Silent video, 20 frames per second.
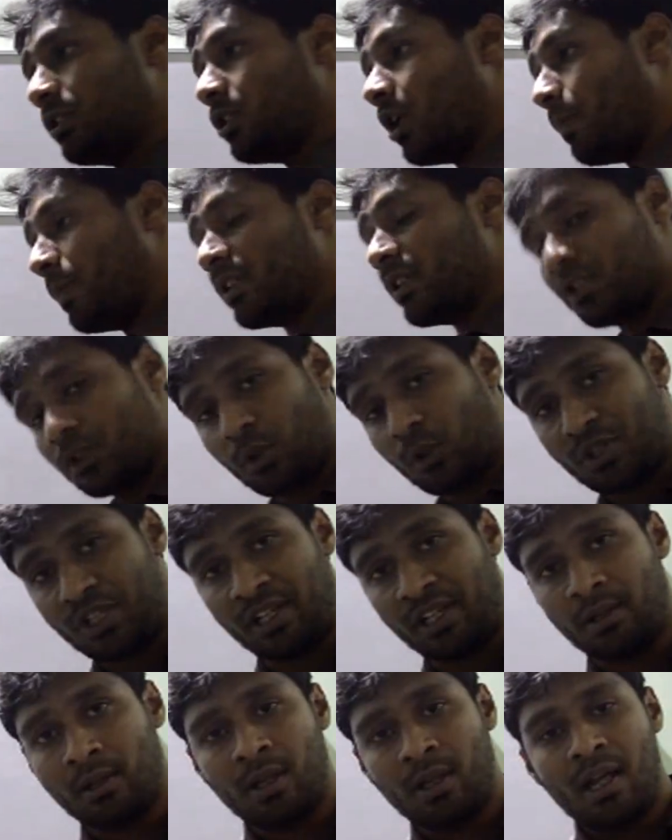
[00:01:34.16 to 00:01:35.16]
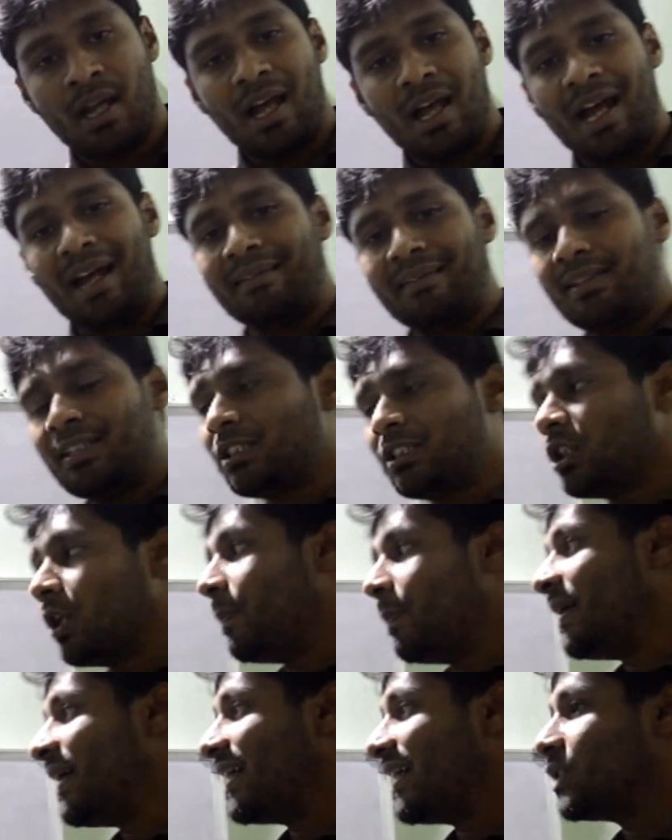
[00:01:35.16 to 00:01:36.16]
topic's question, and this
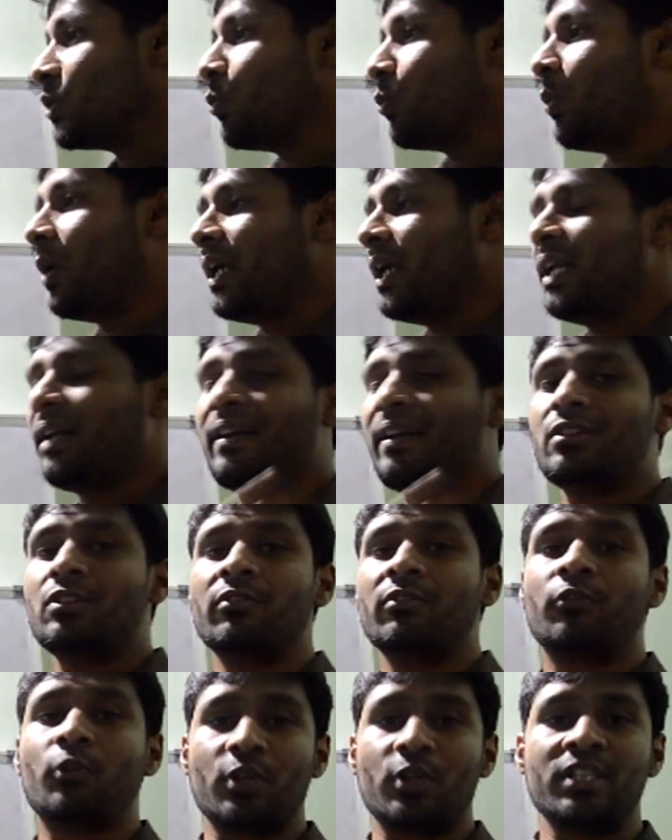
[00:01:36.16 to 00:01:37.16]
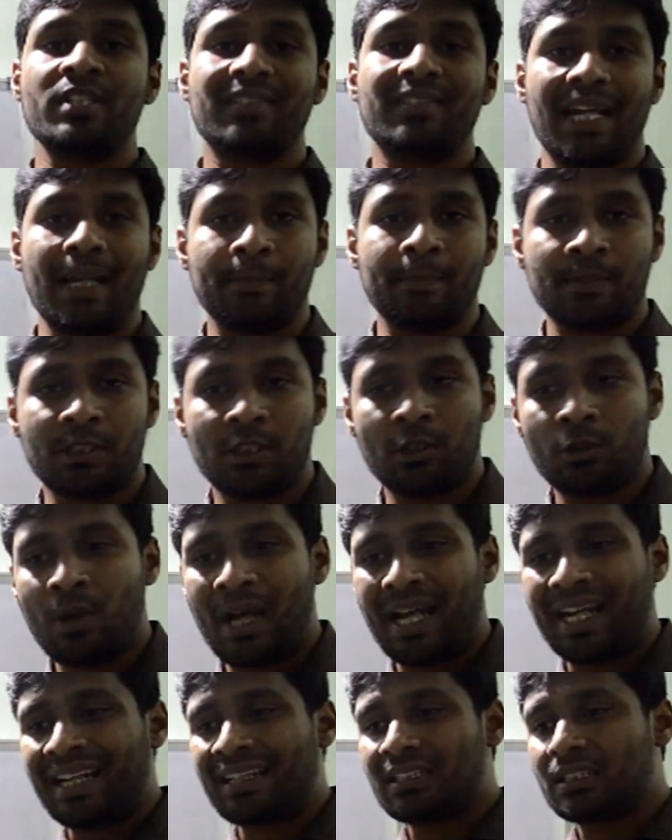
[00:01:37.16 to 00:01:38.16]
topic has a wide range of question types. I
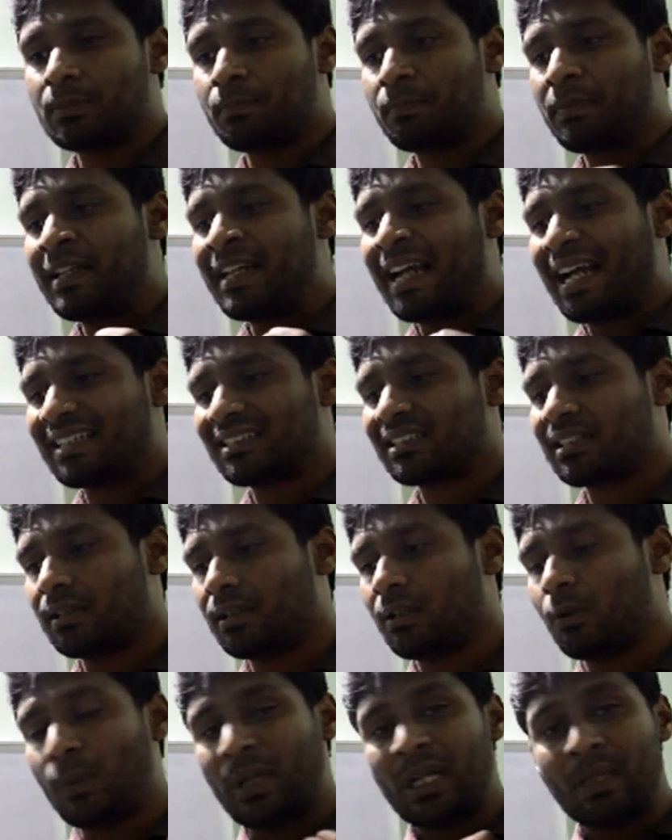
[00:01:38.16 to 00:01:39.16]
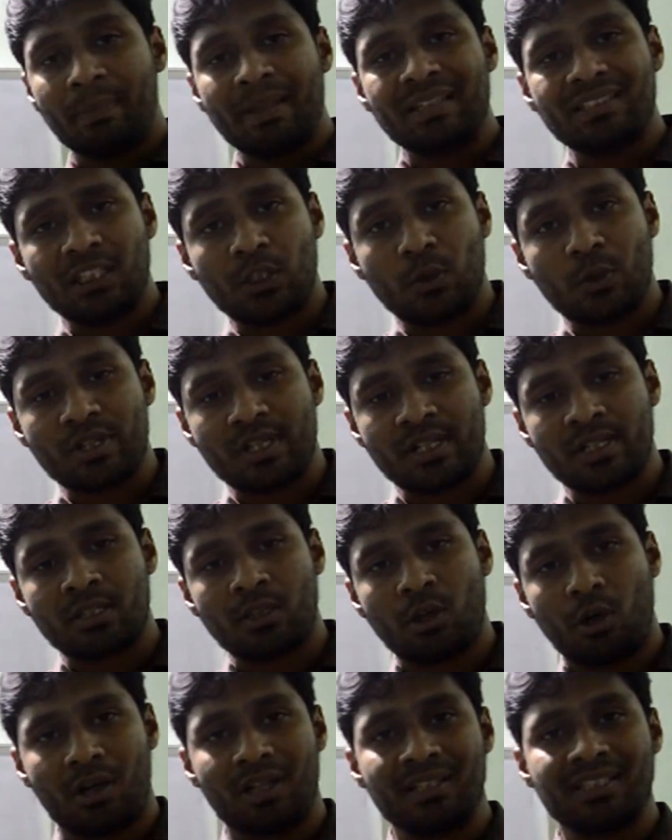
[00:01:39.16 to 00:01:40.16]
can simply ask a very basic questions,
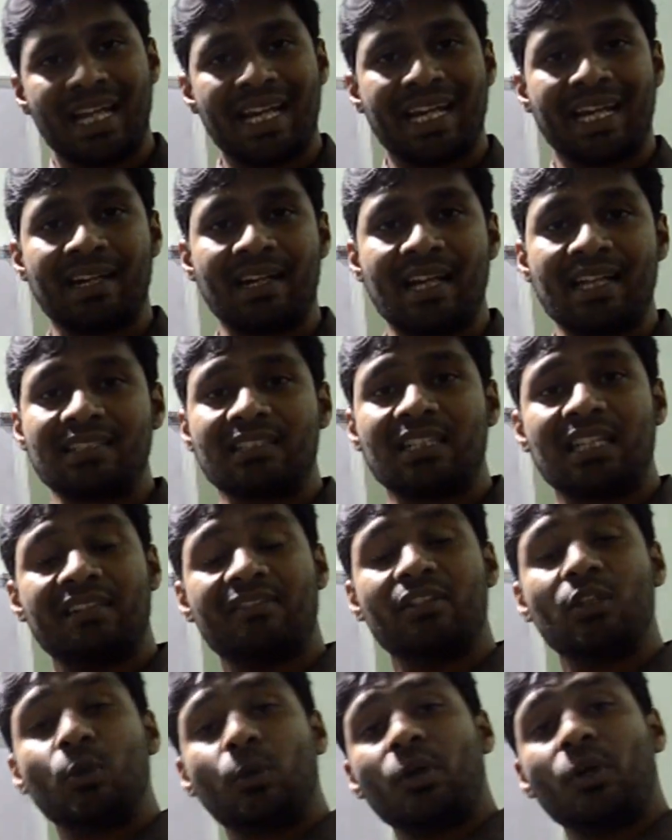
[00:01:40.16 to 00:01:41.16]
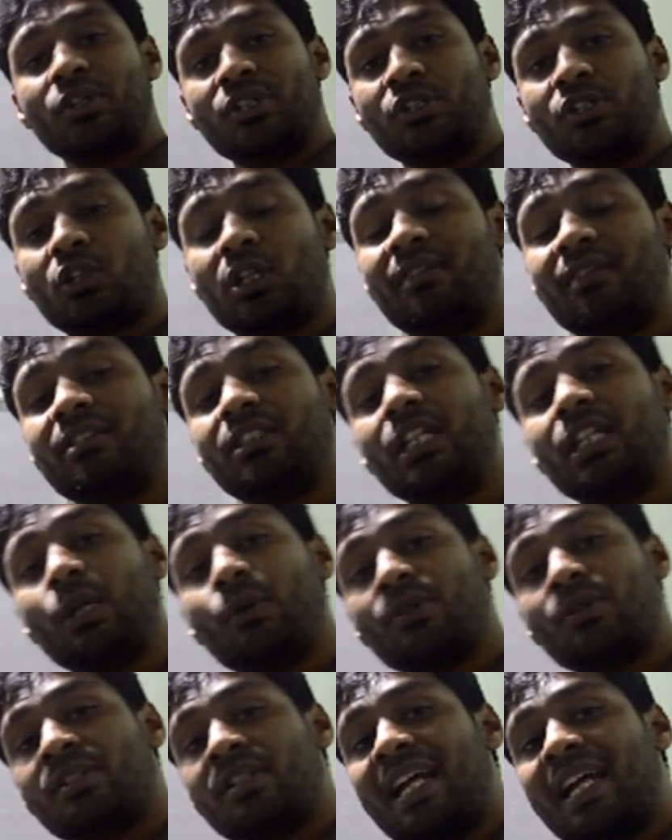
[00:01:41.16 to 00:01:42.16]
or else I can ask a level 2 questions or level 3
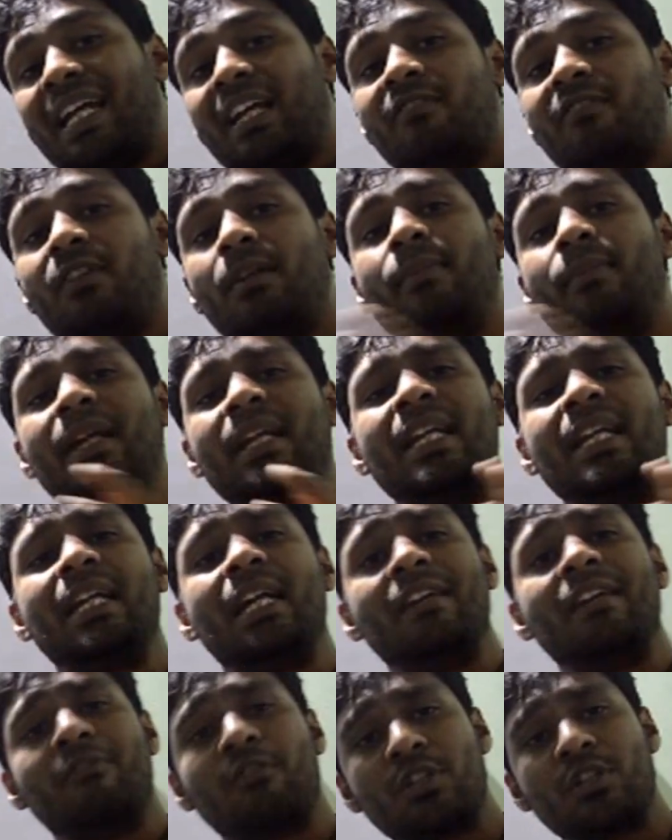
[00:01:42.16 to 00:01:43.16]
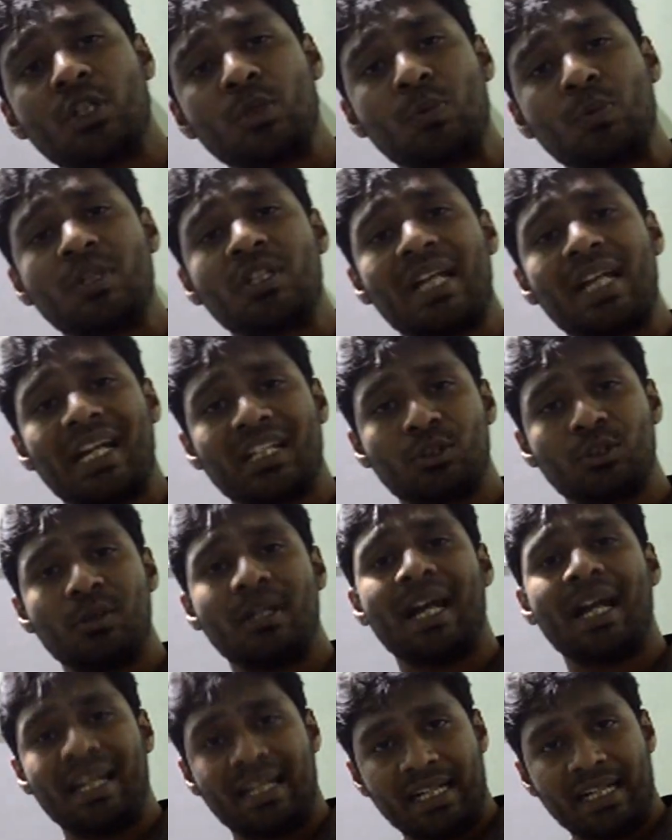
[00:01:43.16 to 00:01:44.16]
questions. I can frame any kind of question which actually
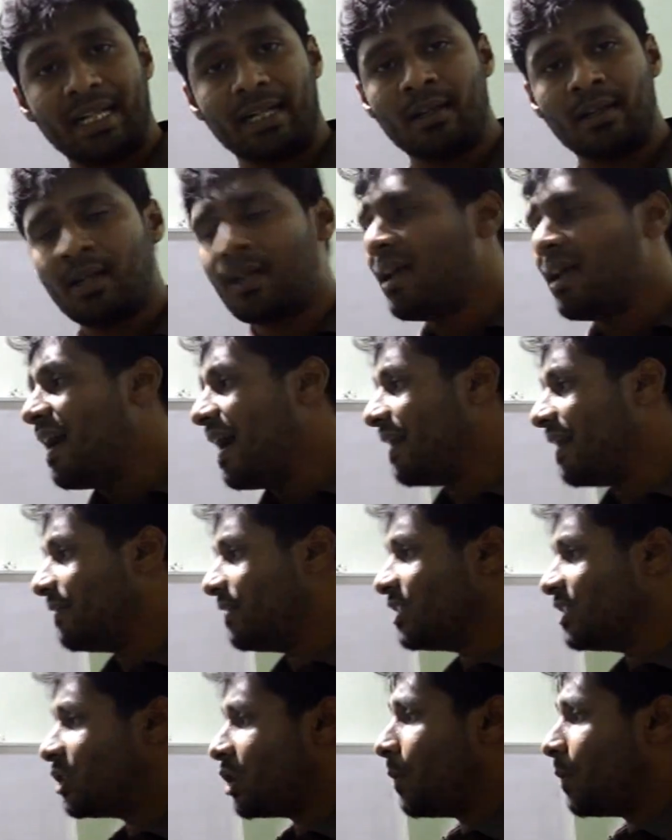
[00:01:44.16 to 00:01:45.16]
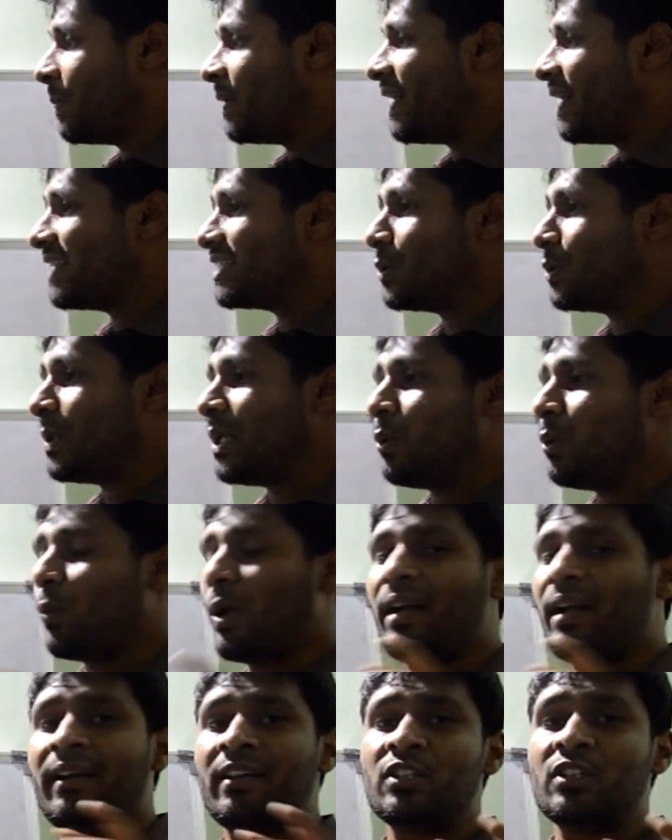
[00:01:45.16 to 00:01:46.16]
I need, and this topic has a very
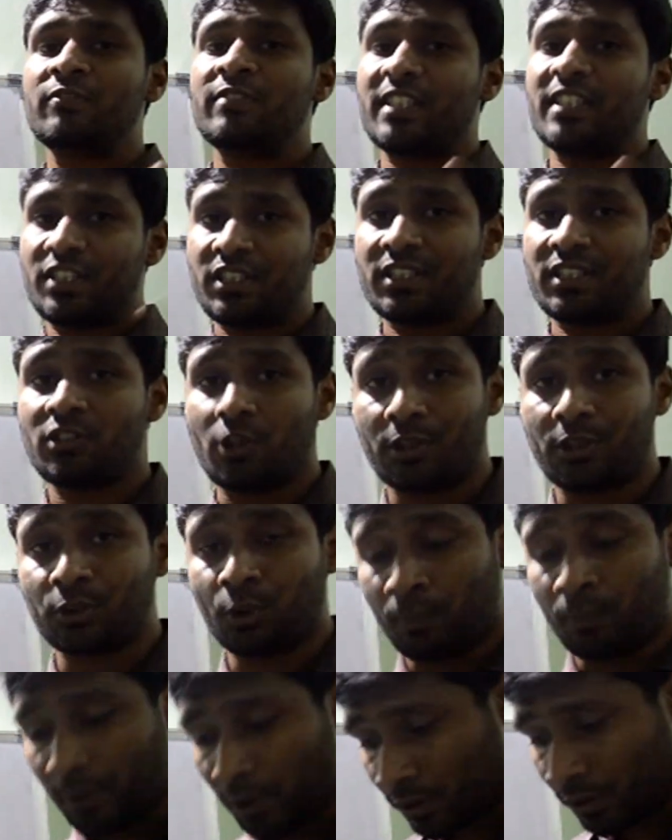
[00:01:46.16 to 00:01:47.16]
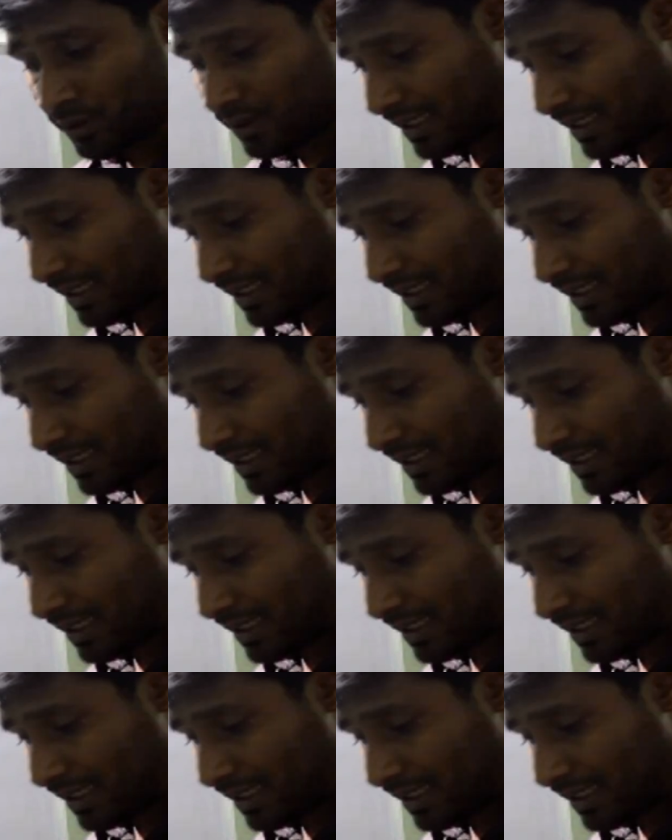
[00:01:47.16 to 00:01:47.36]
wide range of sections also, because